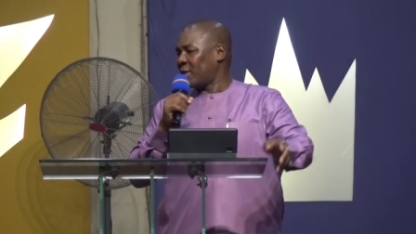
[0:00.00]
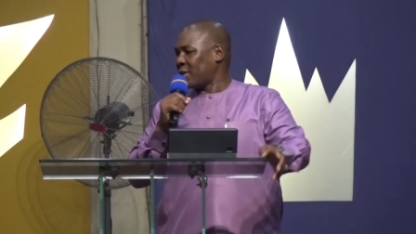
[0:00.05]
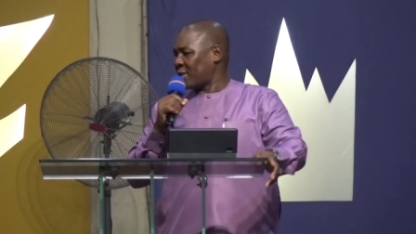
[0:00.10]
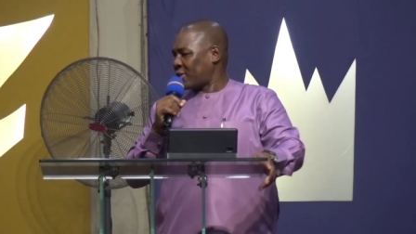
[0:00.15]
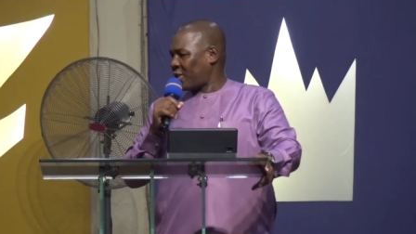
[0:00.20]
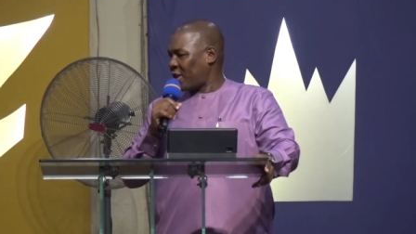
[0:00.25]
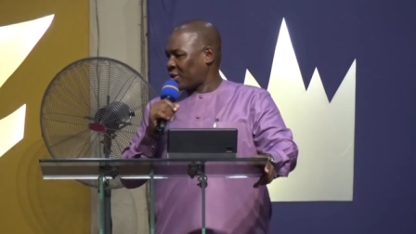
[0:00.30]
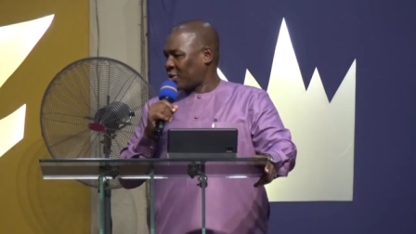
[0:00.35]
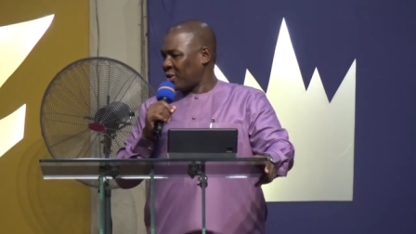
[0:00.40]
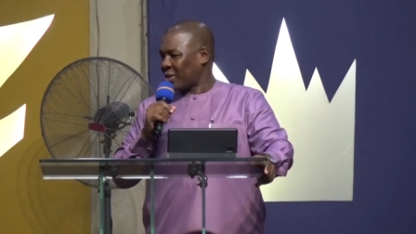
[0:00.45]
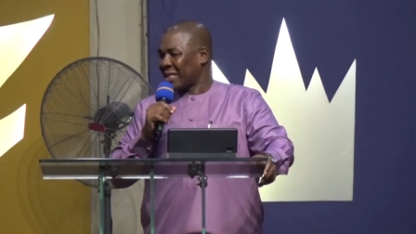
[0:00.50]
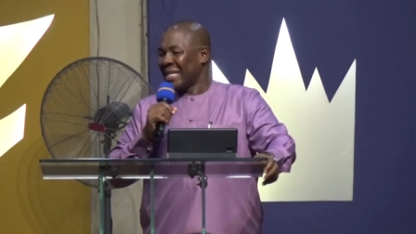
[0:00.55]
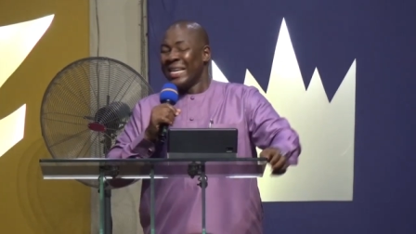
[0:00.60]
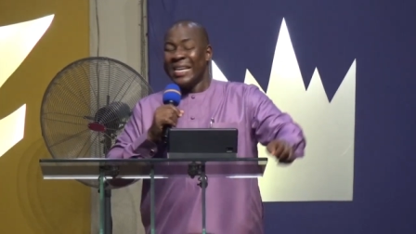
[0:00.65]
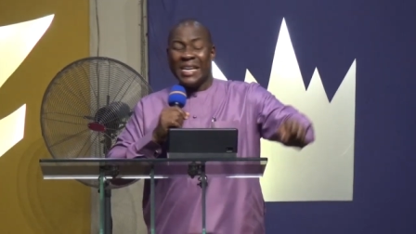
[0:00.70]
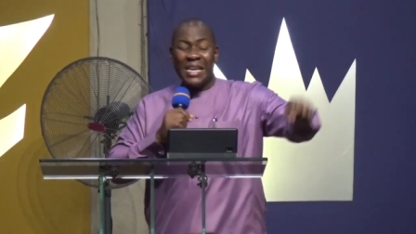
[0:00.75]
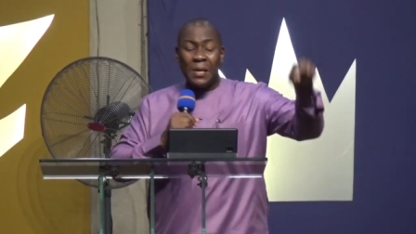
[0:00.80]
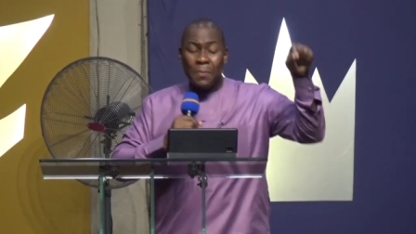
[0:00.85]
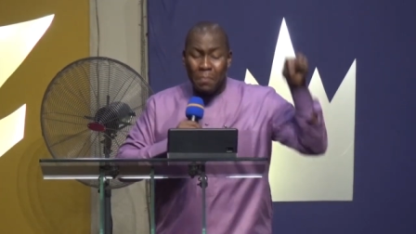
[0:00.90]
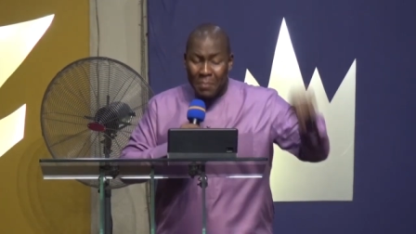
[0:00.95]
instructions
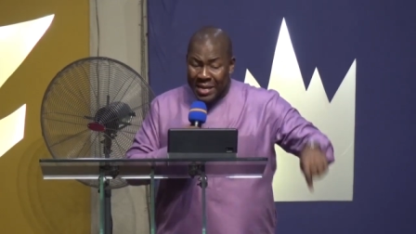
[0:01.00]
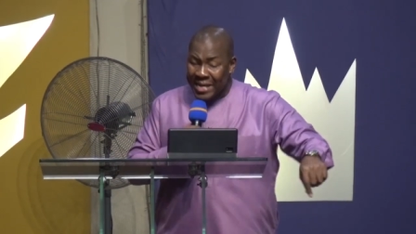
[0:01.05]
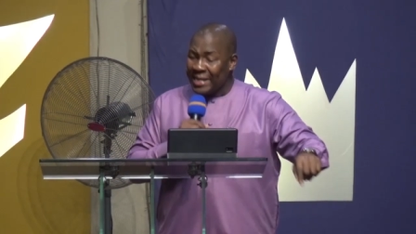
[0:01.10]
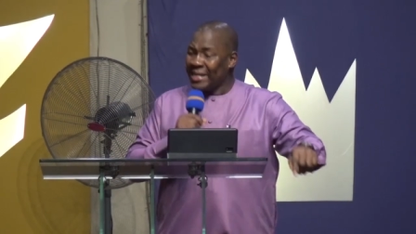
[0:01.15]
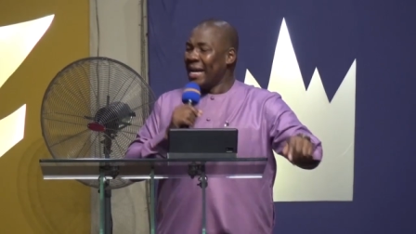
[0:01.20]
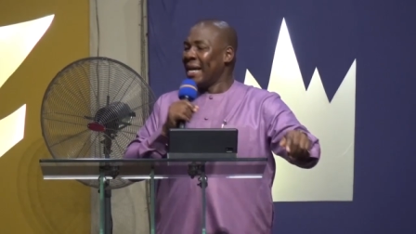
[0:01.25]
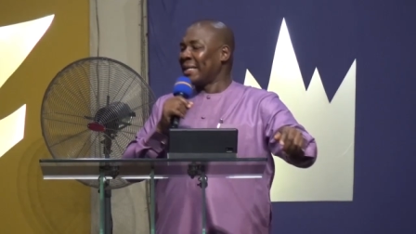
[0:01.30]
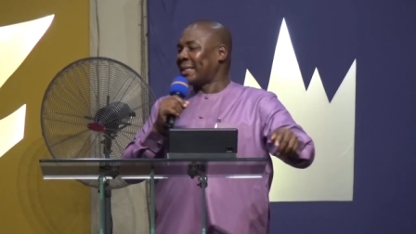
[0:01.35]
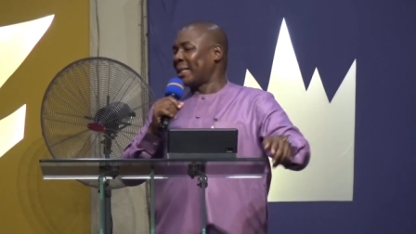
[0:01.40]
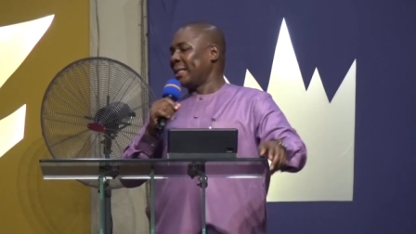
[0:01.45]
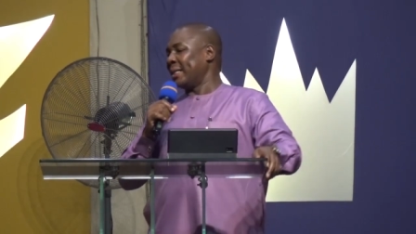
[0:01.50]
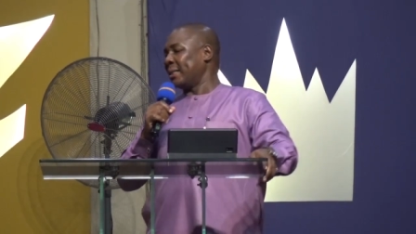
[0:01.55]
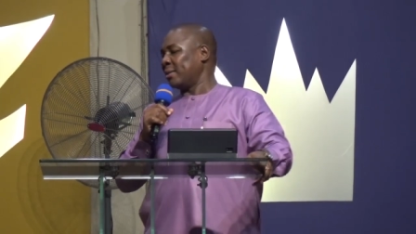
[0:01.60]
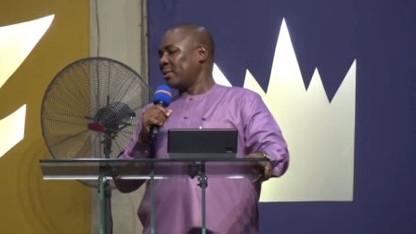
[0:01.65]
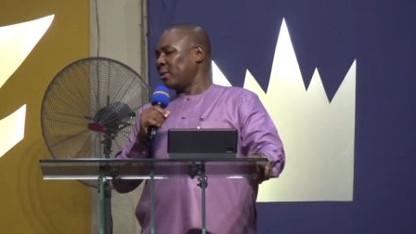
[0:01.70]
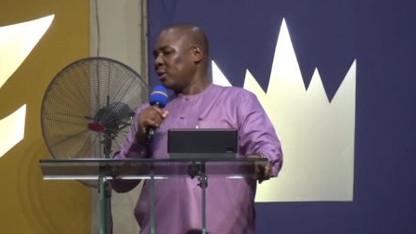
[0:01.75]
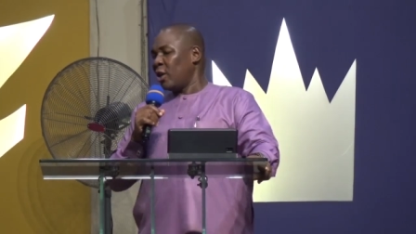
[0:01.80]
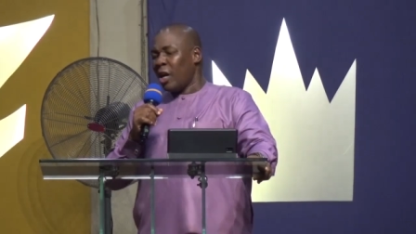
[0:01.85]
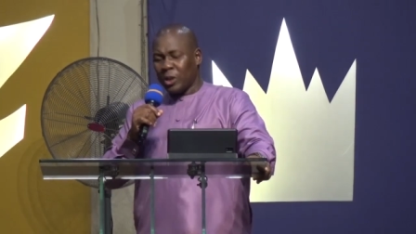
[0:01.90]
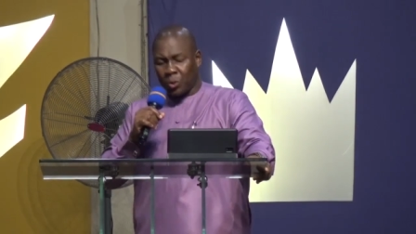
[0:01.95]
immediately,
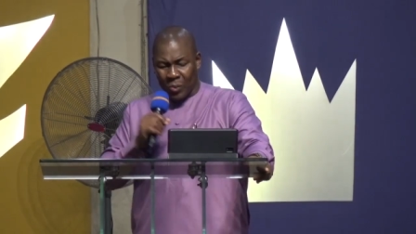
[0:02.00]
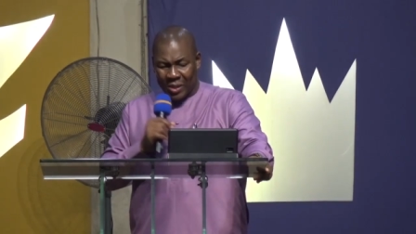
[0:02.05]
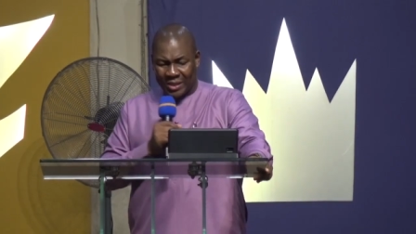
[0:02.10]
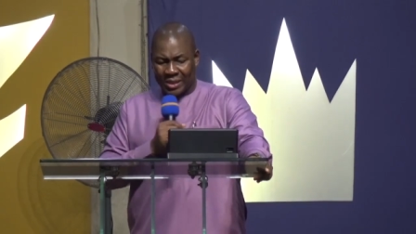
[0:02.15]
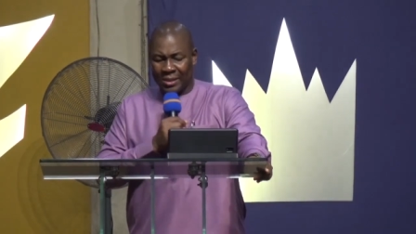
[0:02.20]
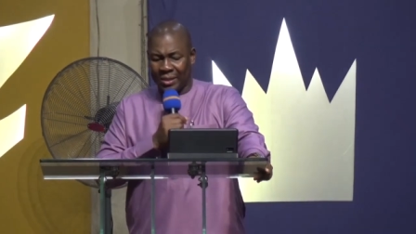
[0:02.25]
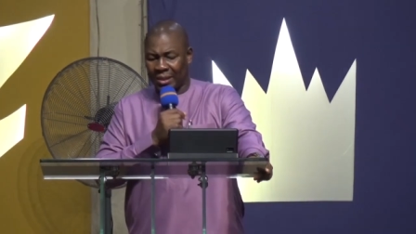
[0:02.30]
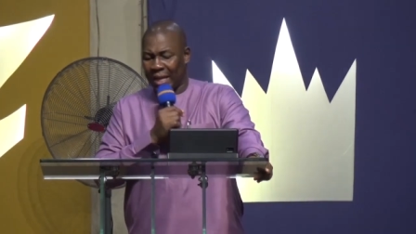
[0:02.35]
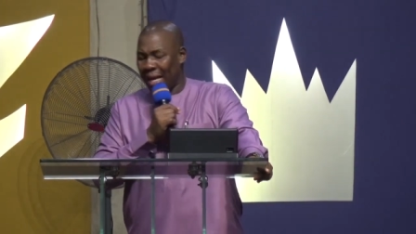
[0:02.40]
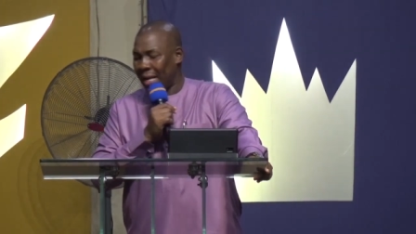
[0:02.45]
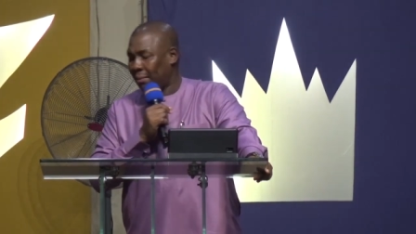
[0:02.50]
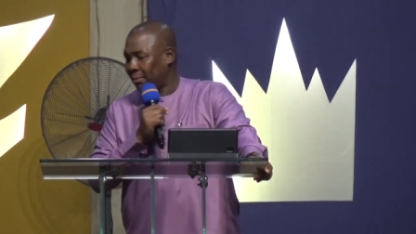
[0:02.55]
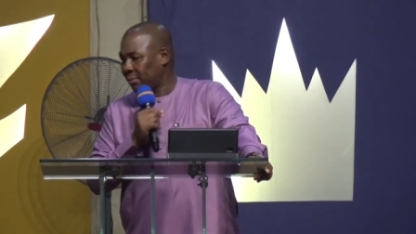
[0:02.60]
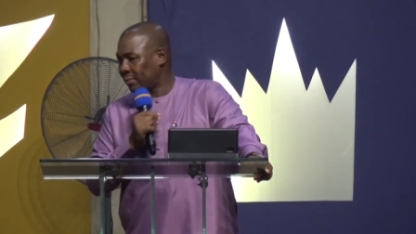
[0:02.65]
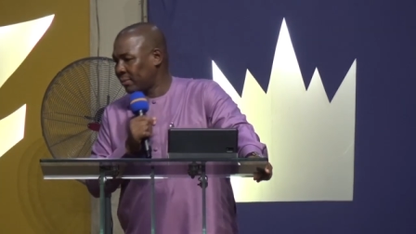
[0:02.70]
not wasting time?